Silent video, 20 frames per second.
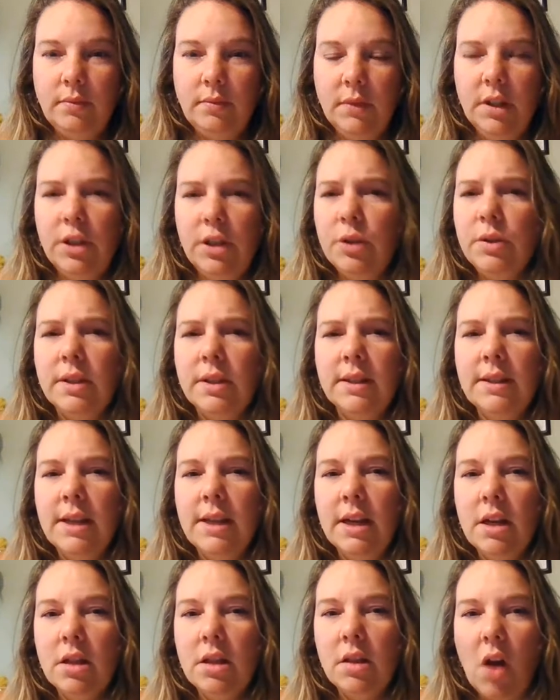It does
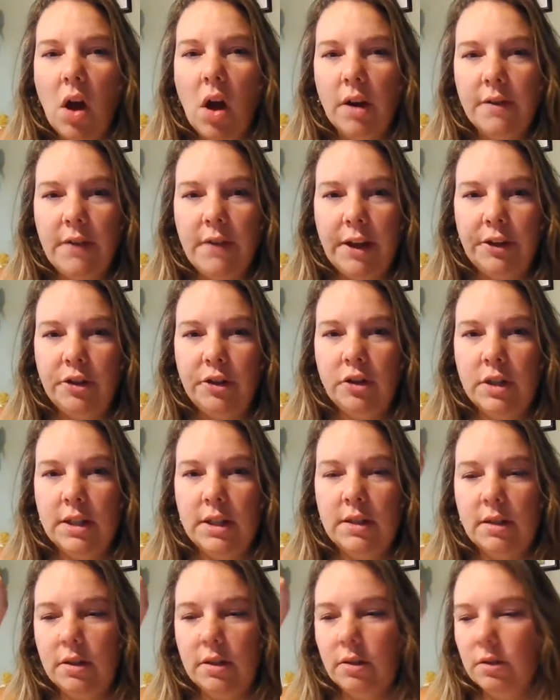take a lot of energy
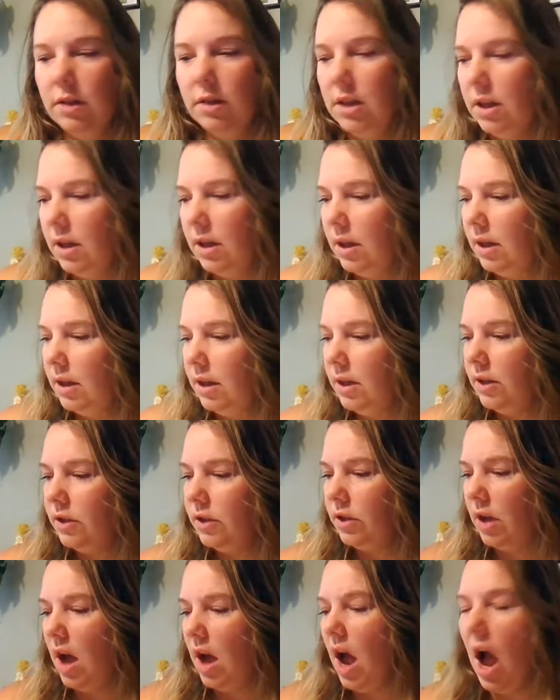to
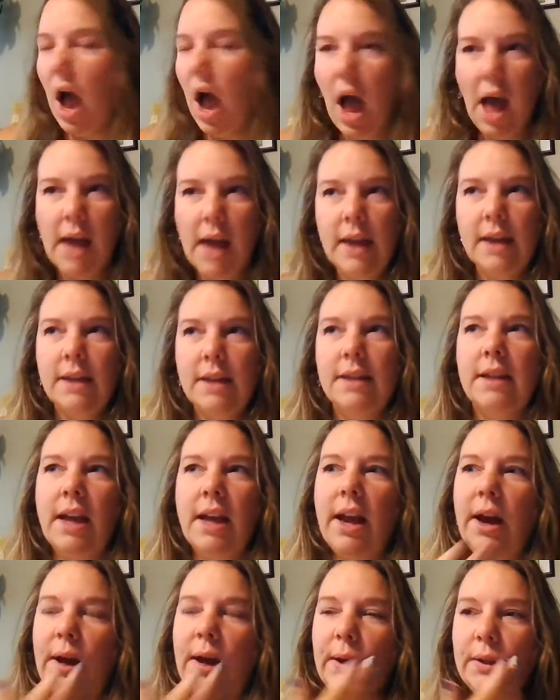hide
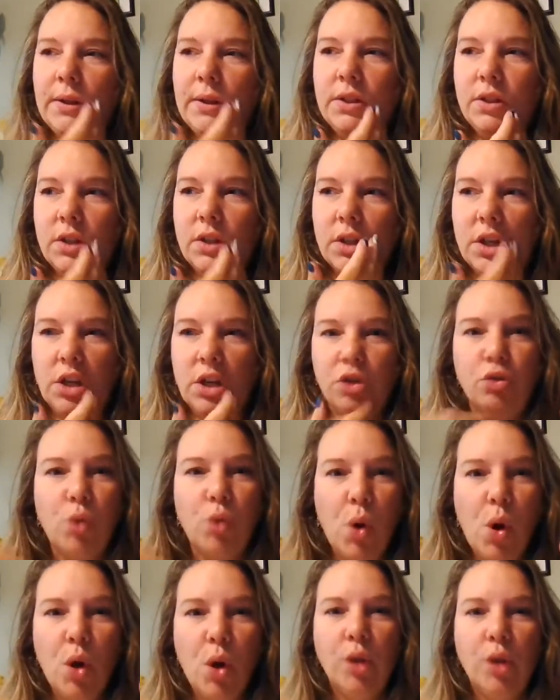and to
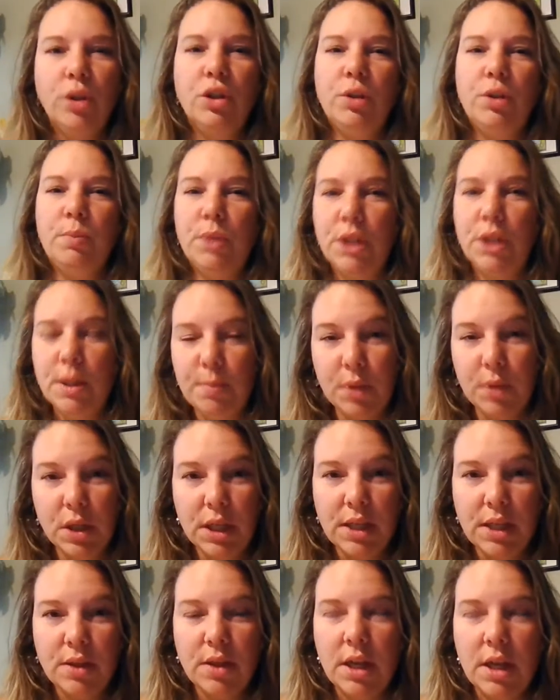control and to
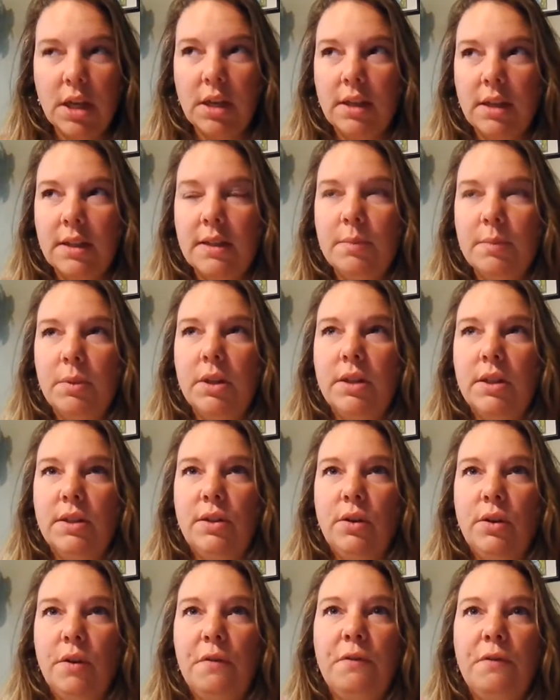manipulate things because
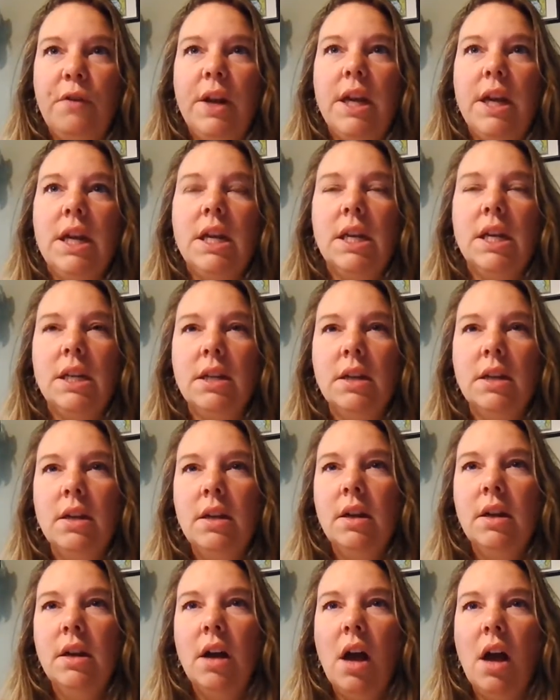you're afraid
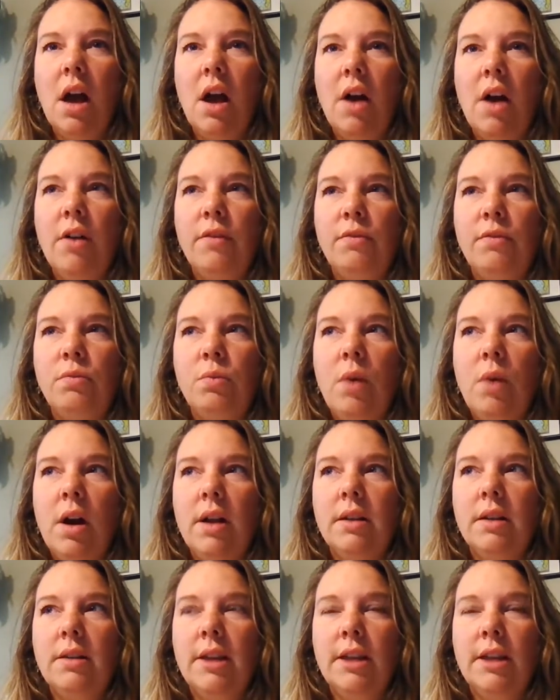of
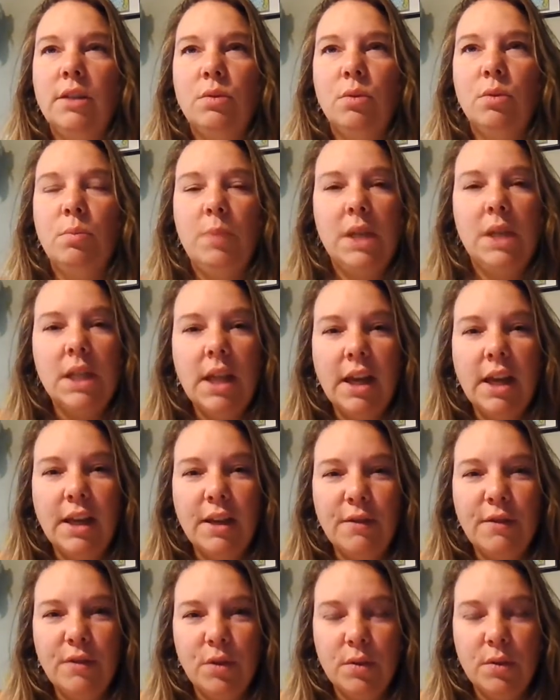what things will be like
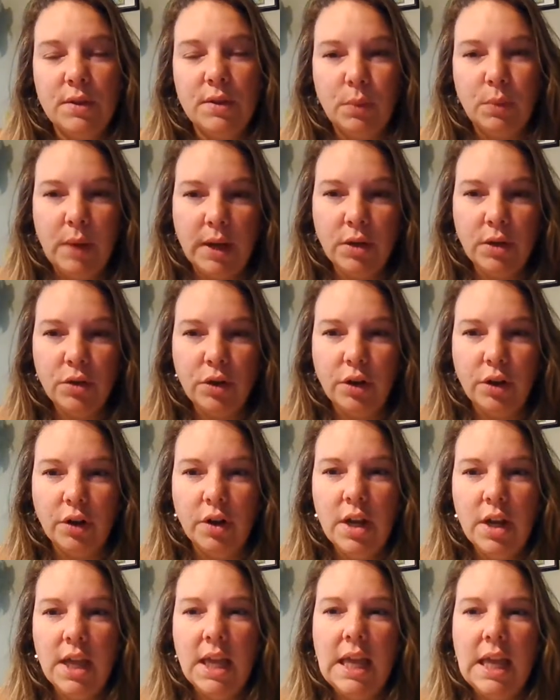if you
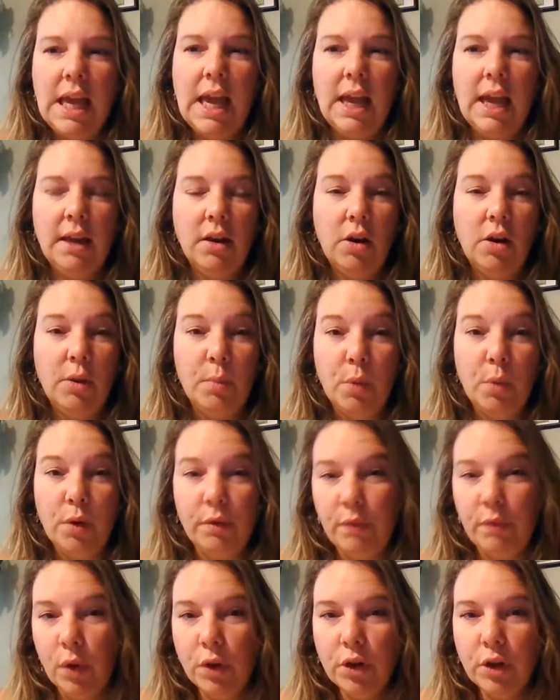surrender and are more
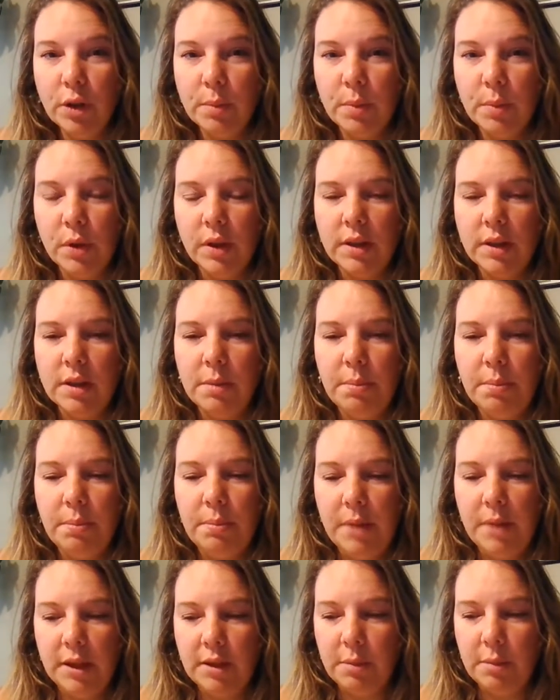vulnerable
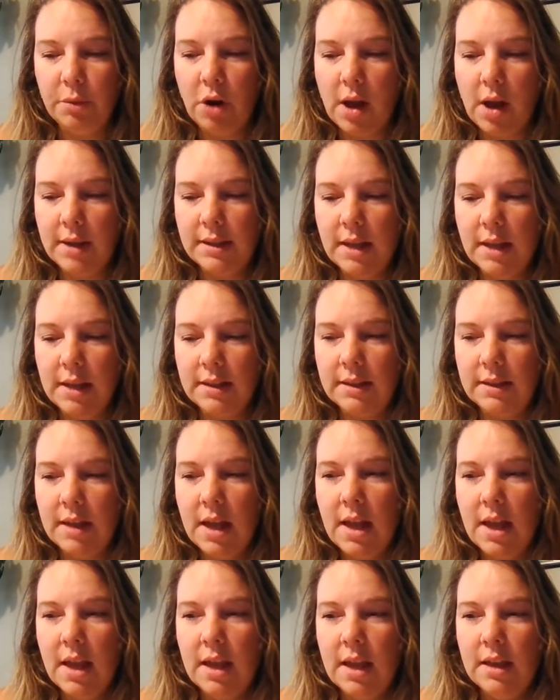in the process.
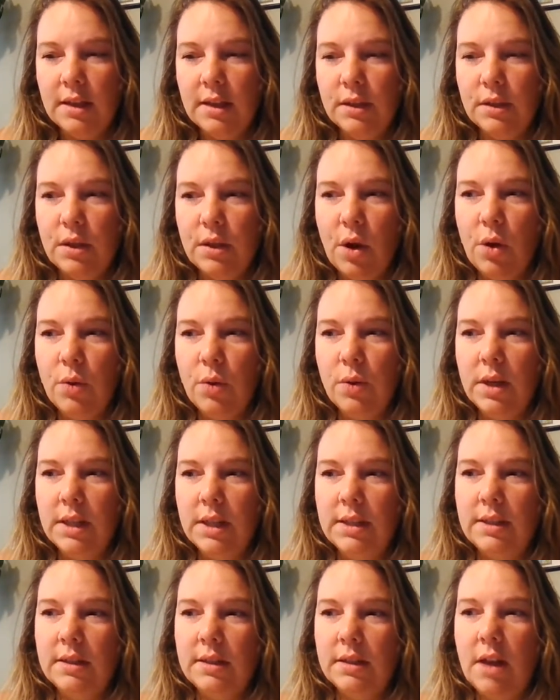So
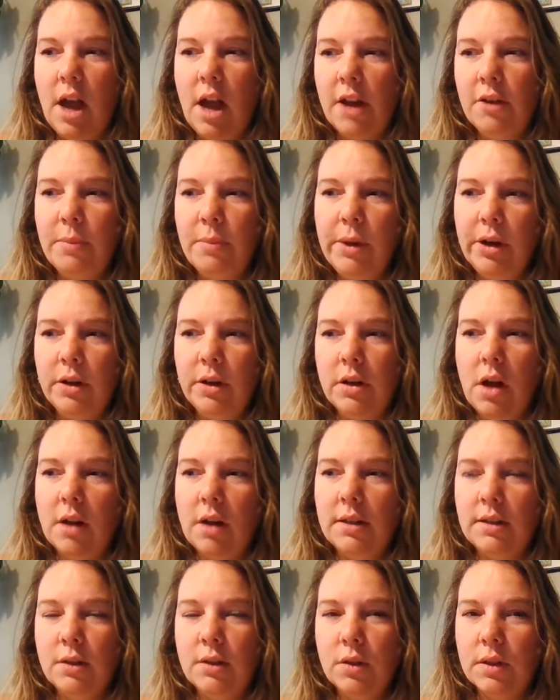it's kind of
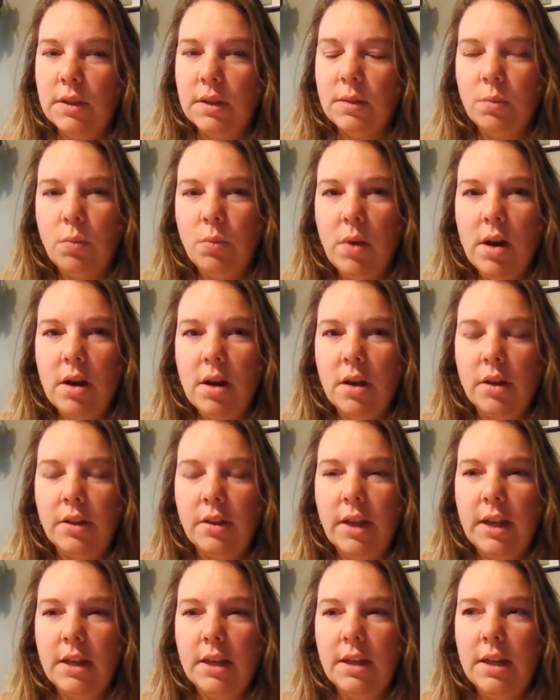paradoxical as well
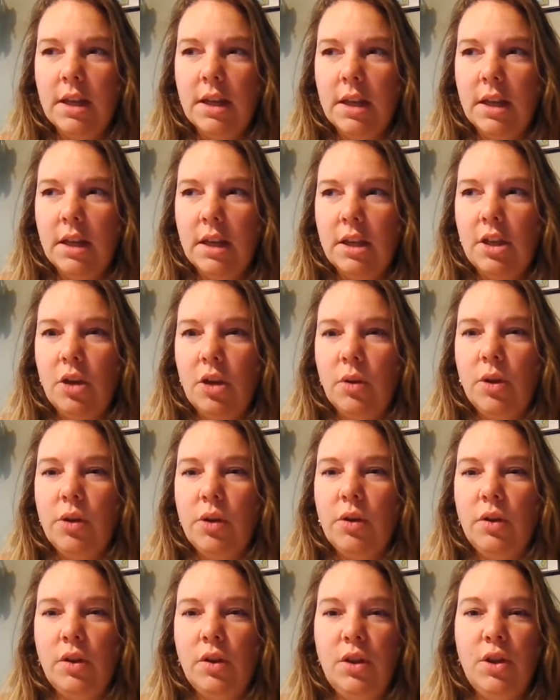that,
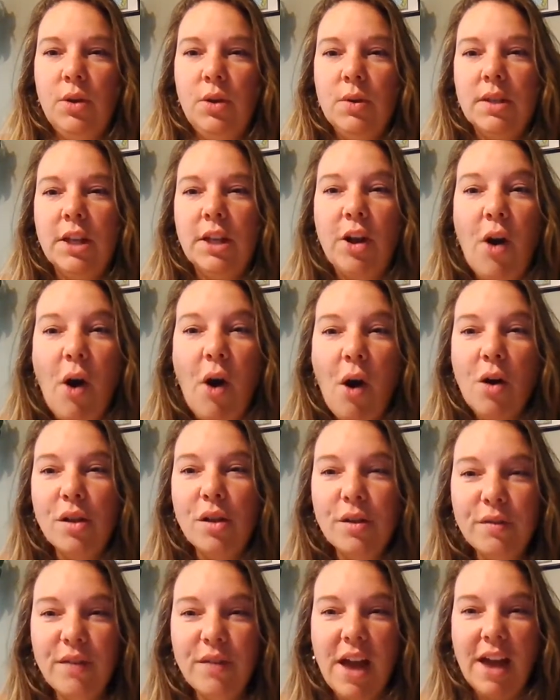you're using all
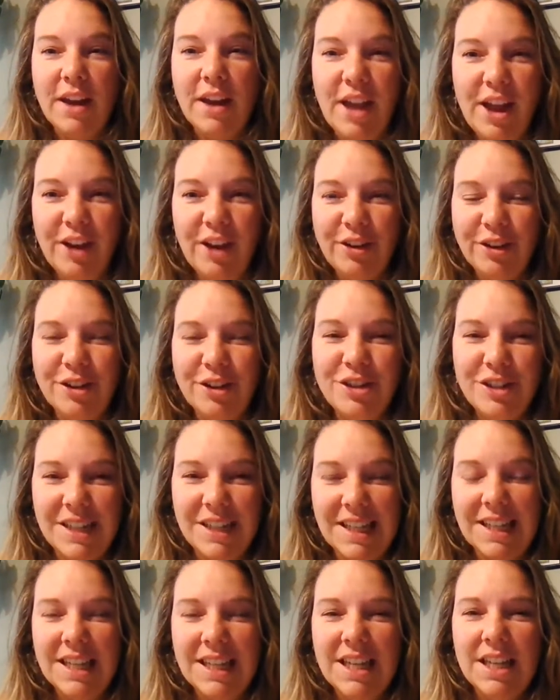of that
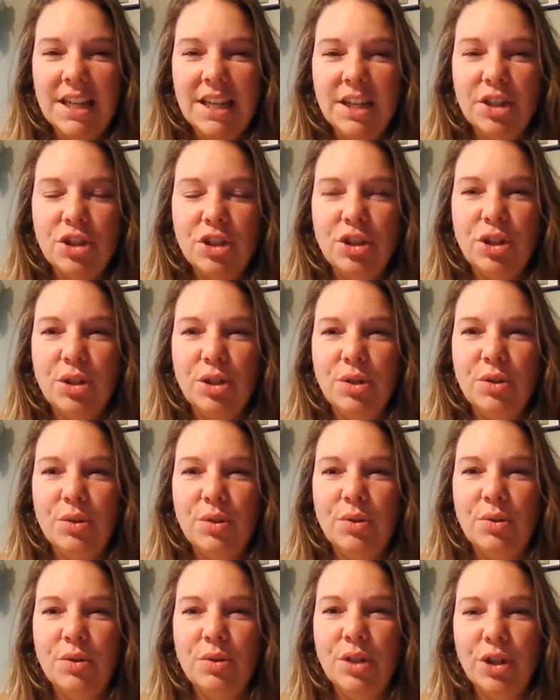energy
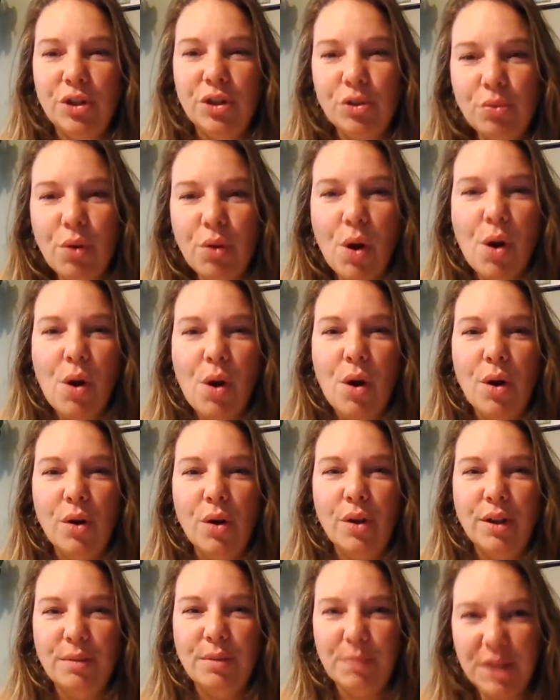to
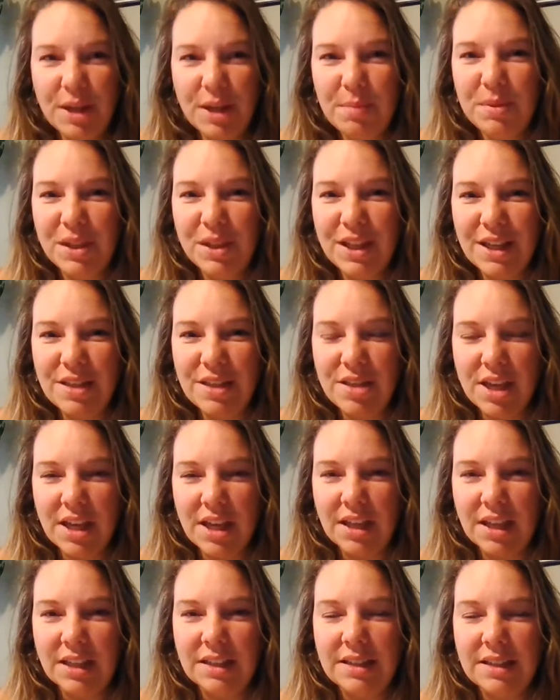control and manipulate
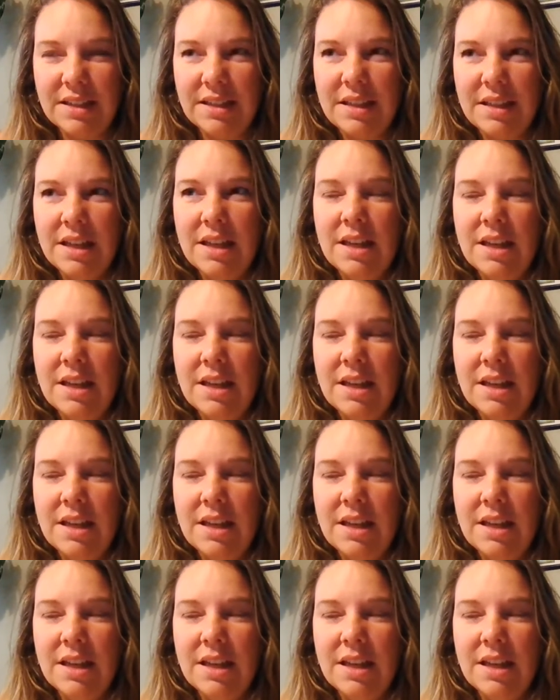things,